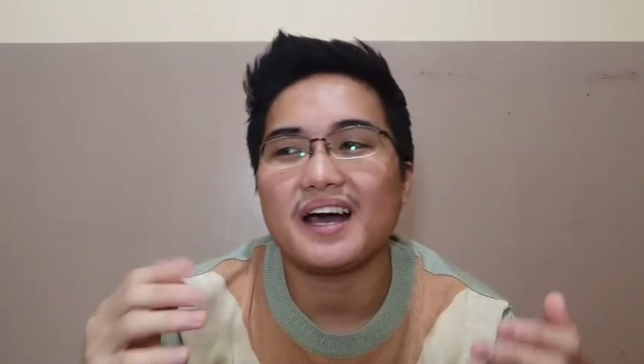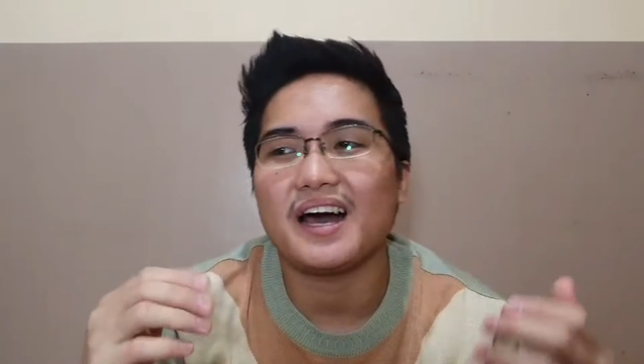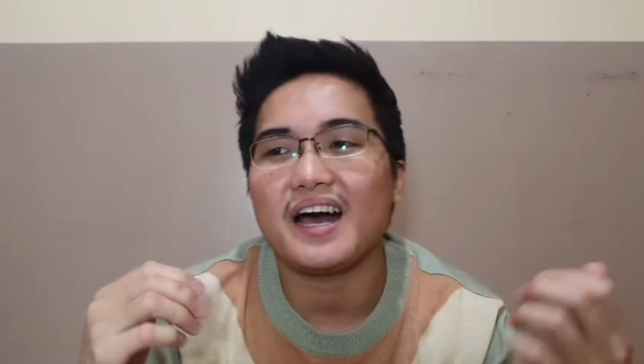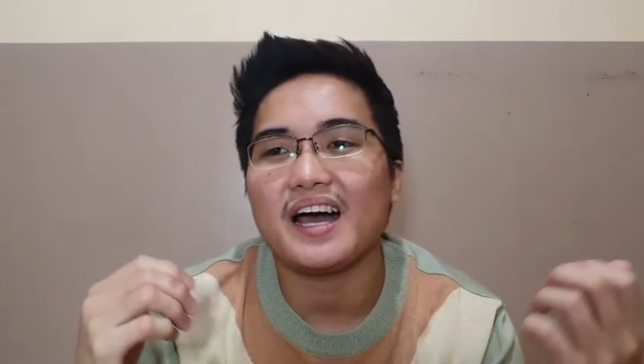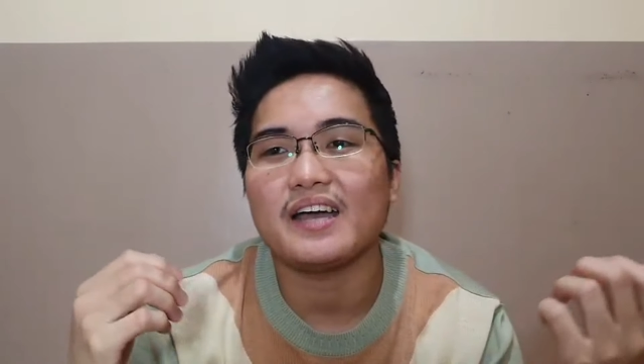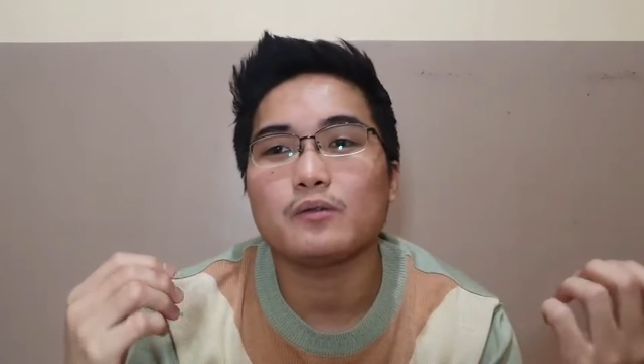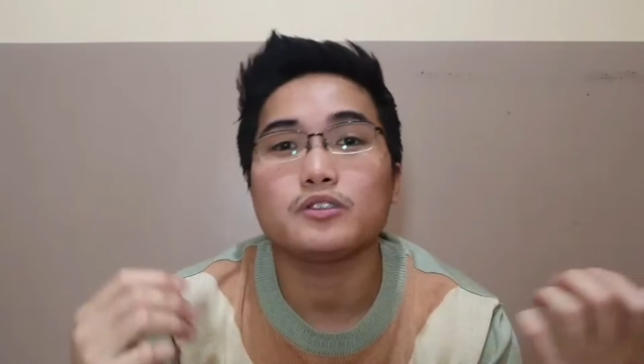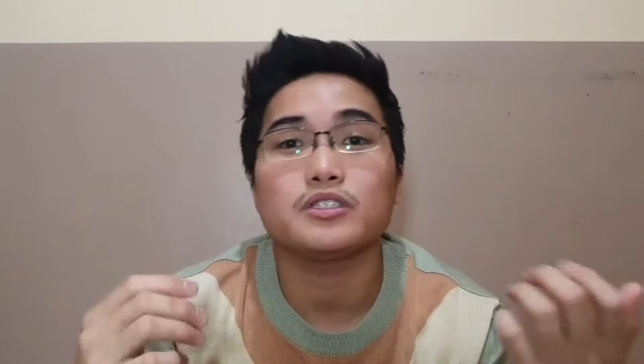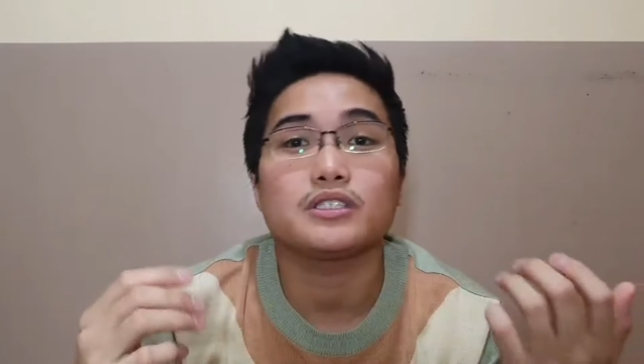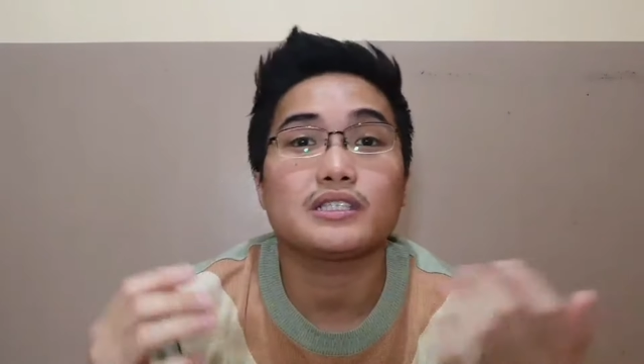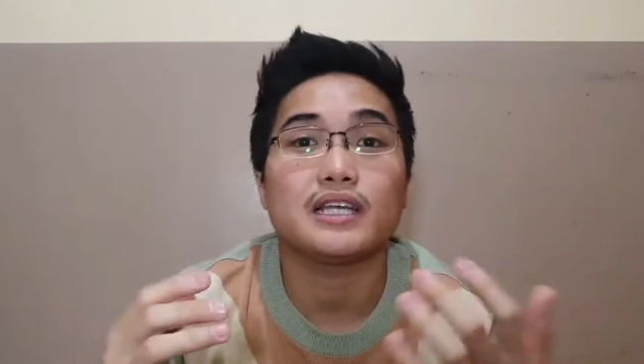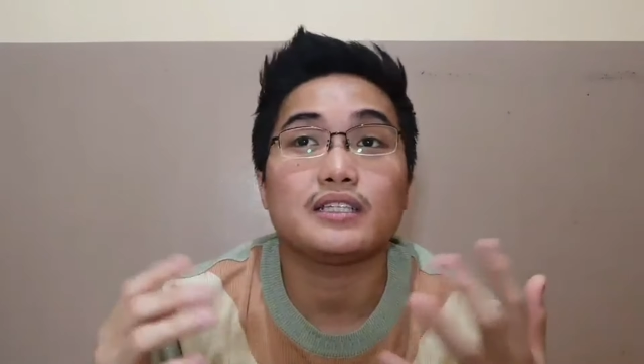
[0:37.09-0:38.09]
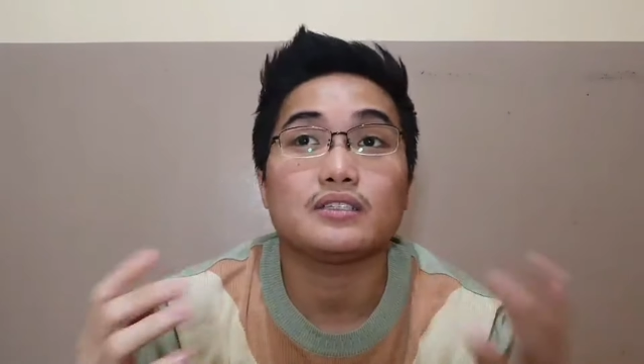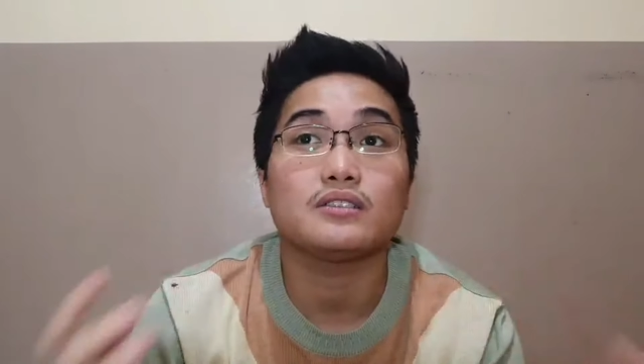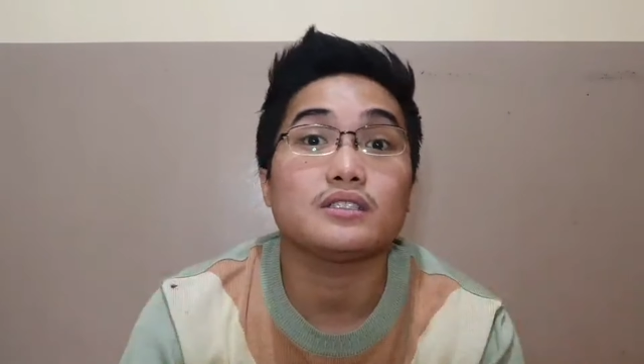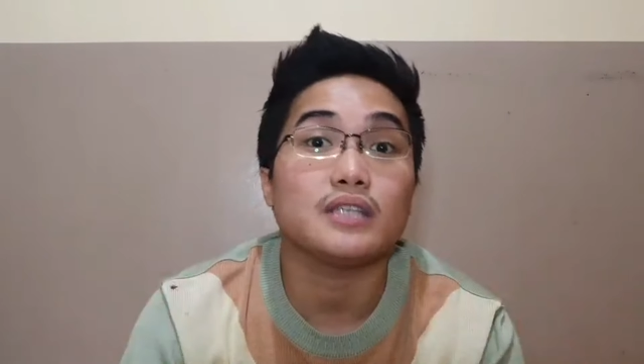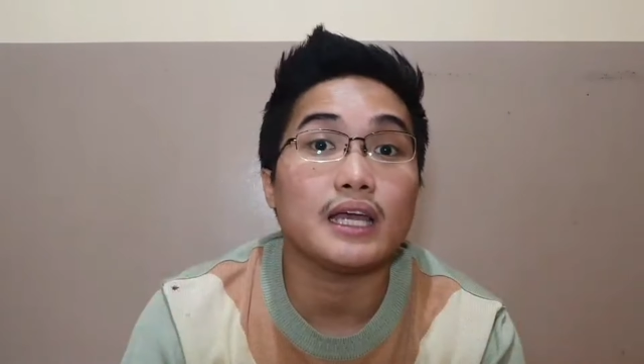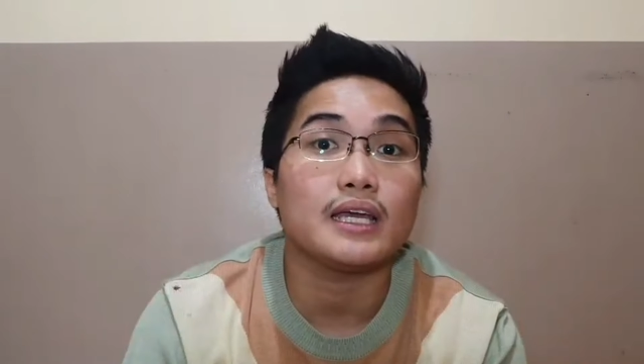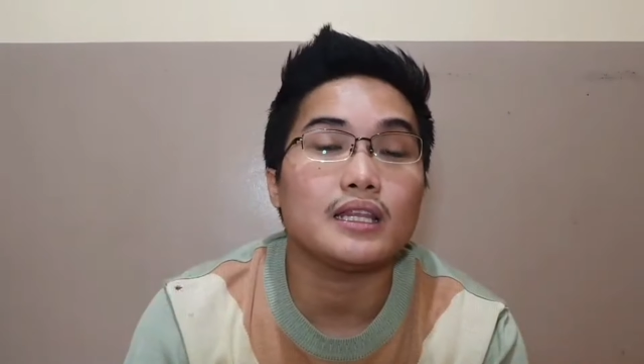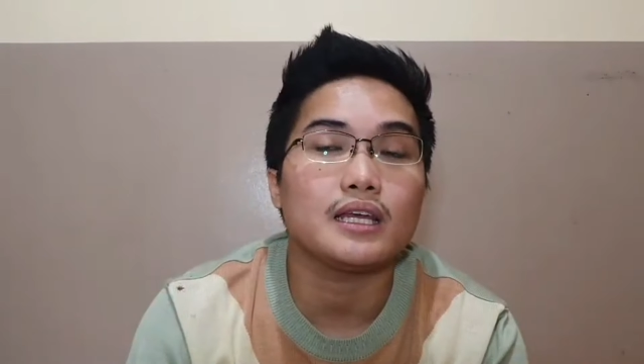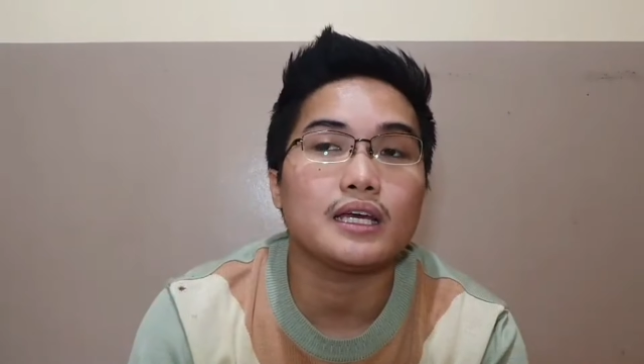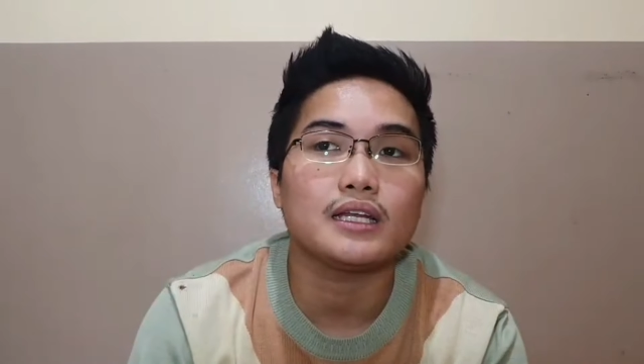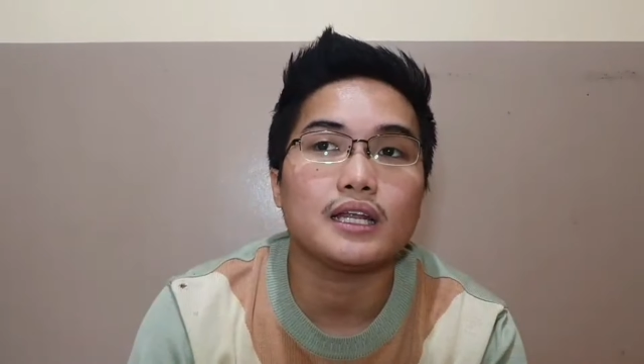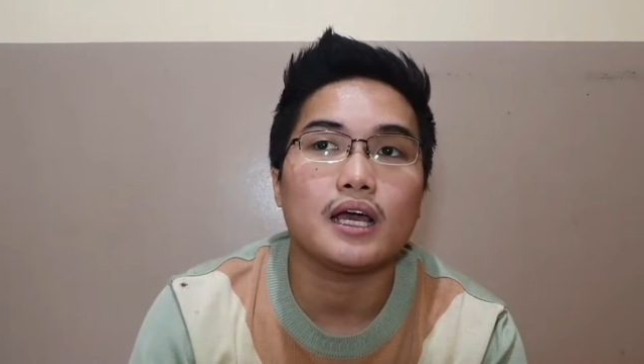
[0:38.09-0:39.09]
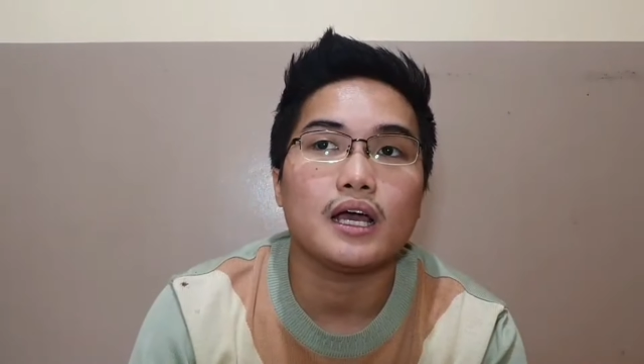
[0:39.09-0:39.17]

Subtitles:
I would just like to say that,